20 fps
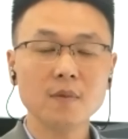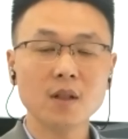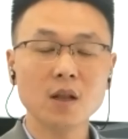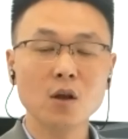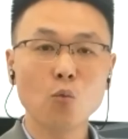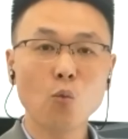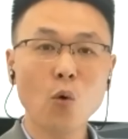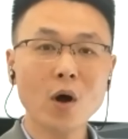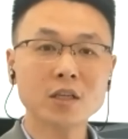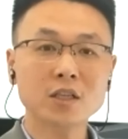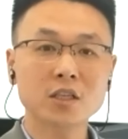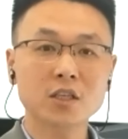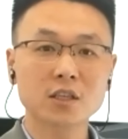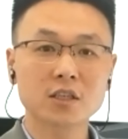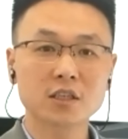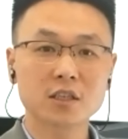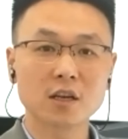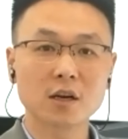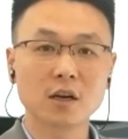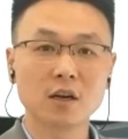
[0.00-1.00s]
What
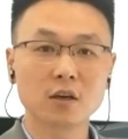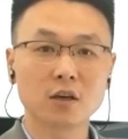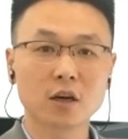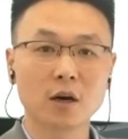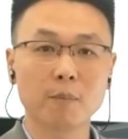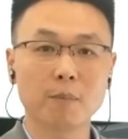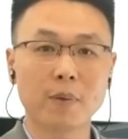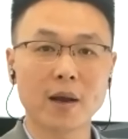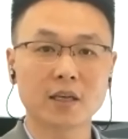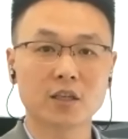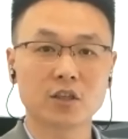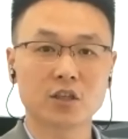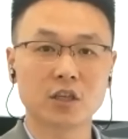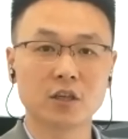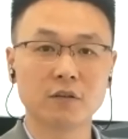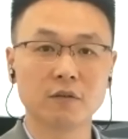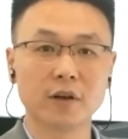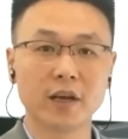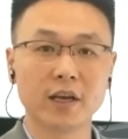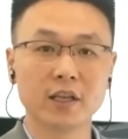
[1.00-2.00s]
is the
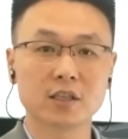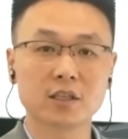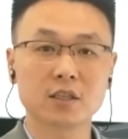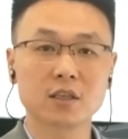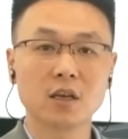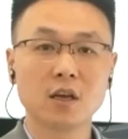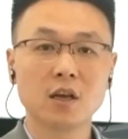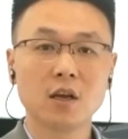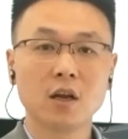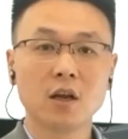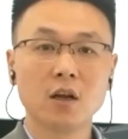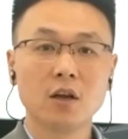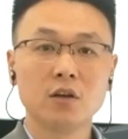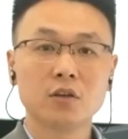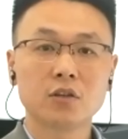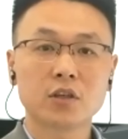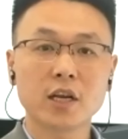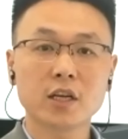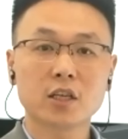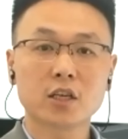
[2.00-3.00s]
competitive is
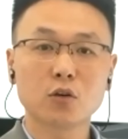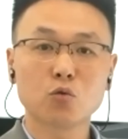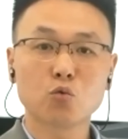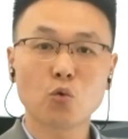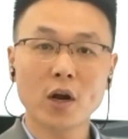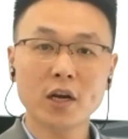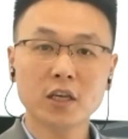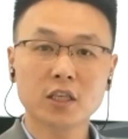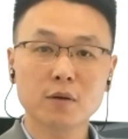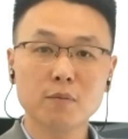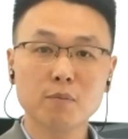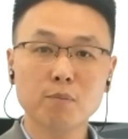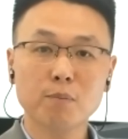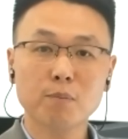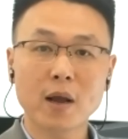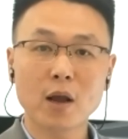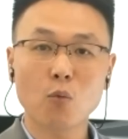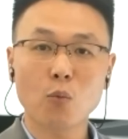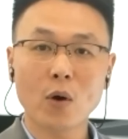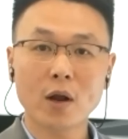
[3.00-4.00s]
data written
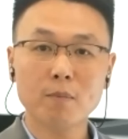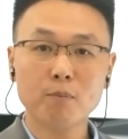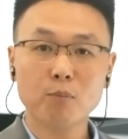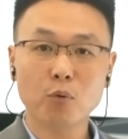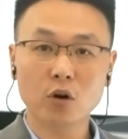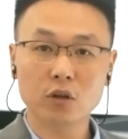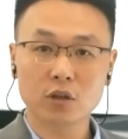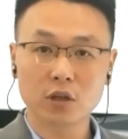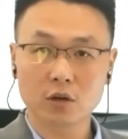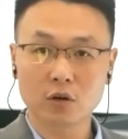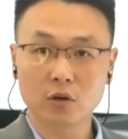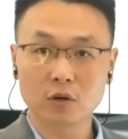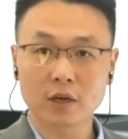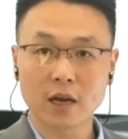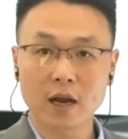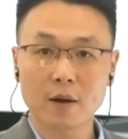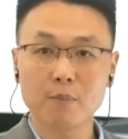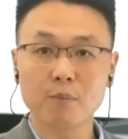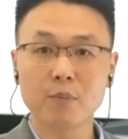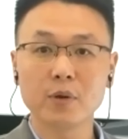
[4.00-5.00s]
by one protocol
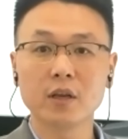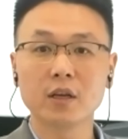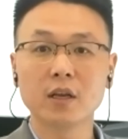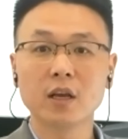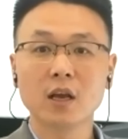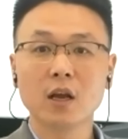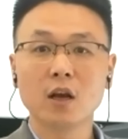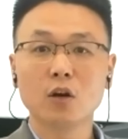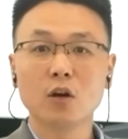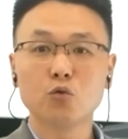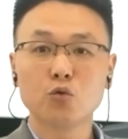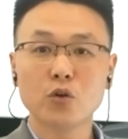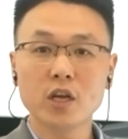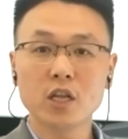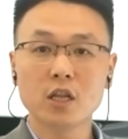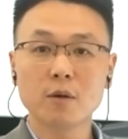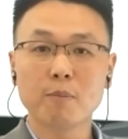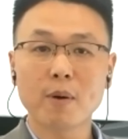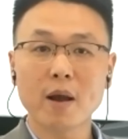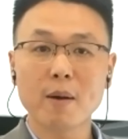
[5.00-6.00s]
can be
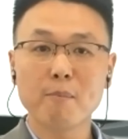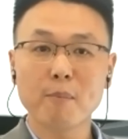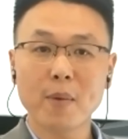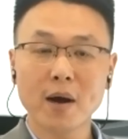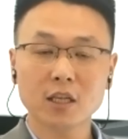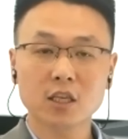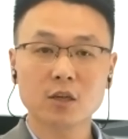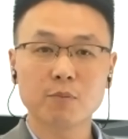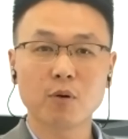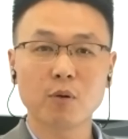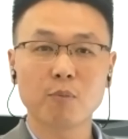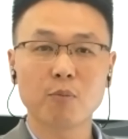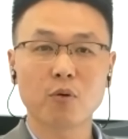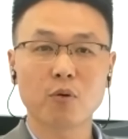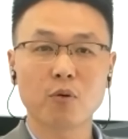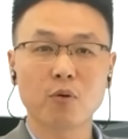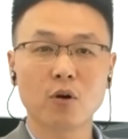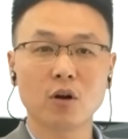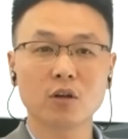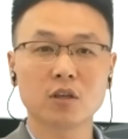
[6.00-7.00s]
read by multiple
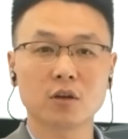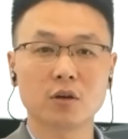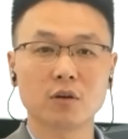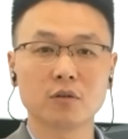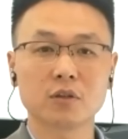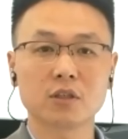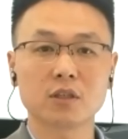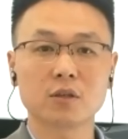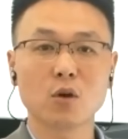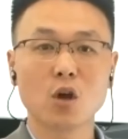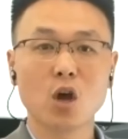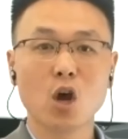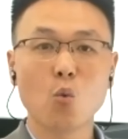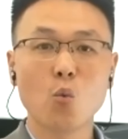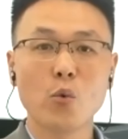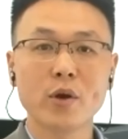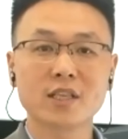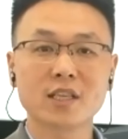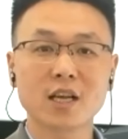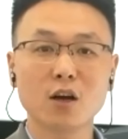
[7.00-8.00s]
protocols
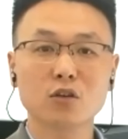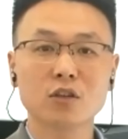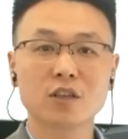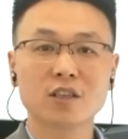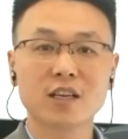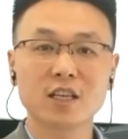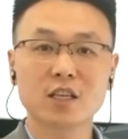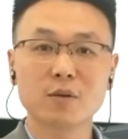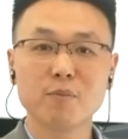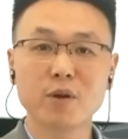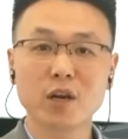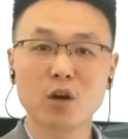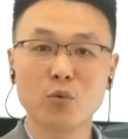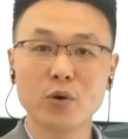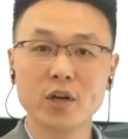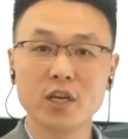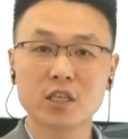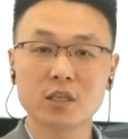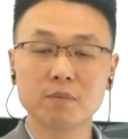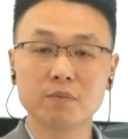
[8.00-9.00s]
without data
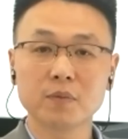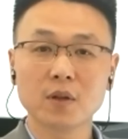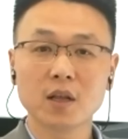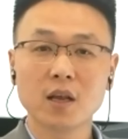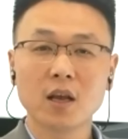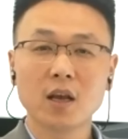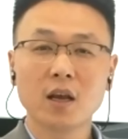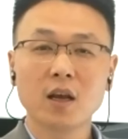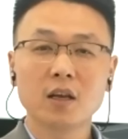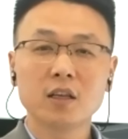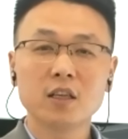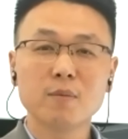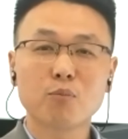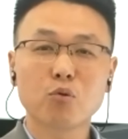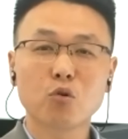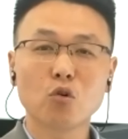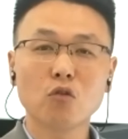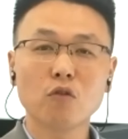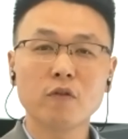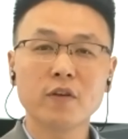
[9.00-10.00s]
migration,
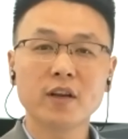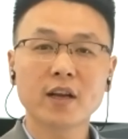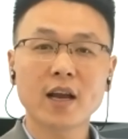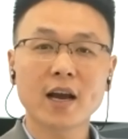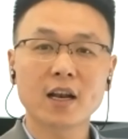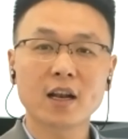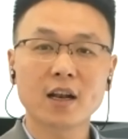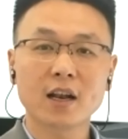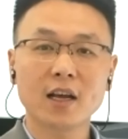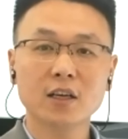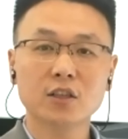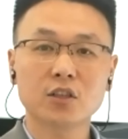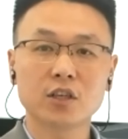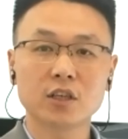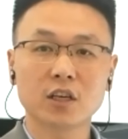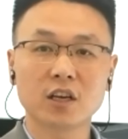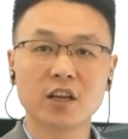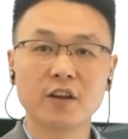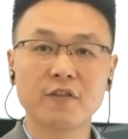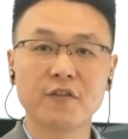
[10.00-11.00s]
improving
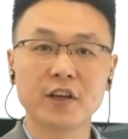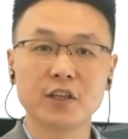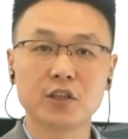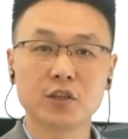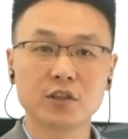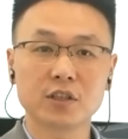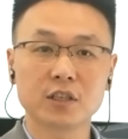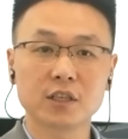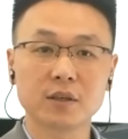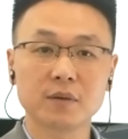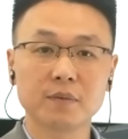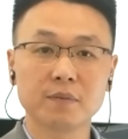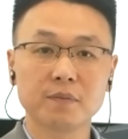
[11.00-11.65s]
analytic efficiency.